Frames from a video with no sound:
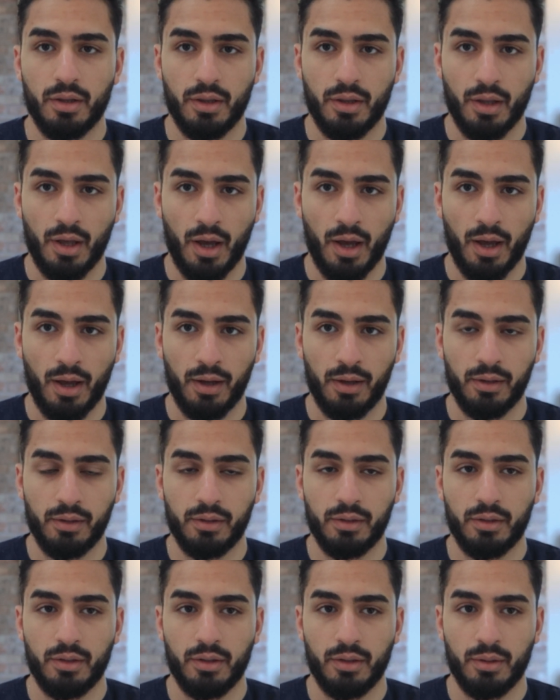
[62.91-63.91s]
that
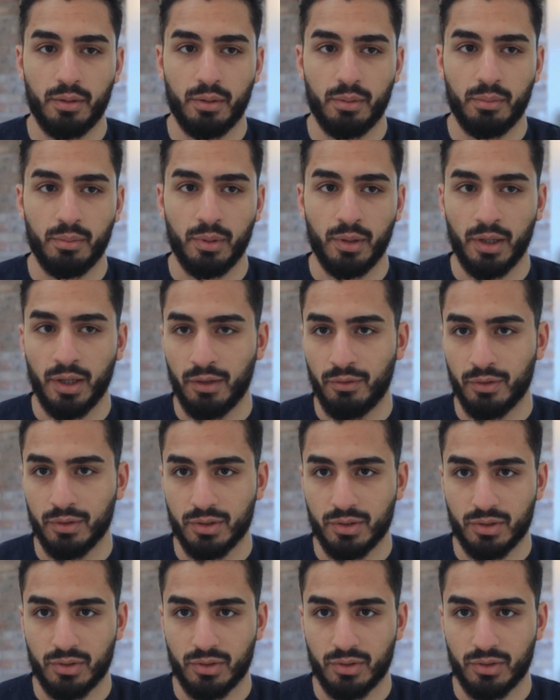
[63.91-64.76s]
believe it's